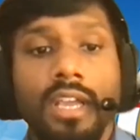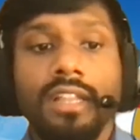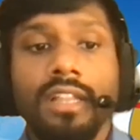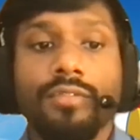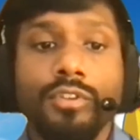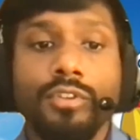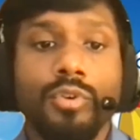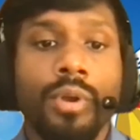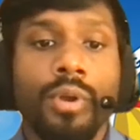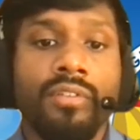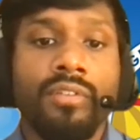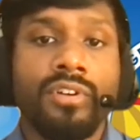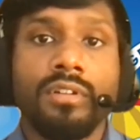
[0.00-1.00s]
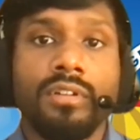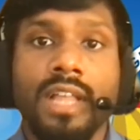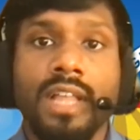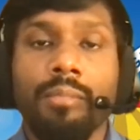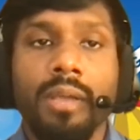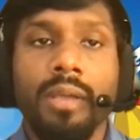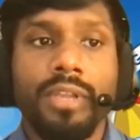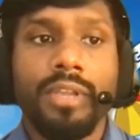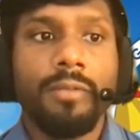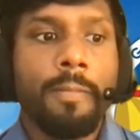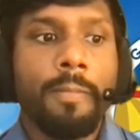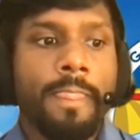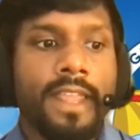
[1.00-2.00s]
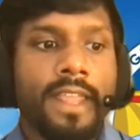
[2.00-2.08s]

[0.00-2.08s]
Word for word: in the future, whatever that might be.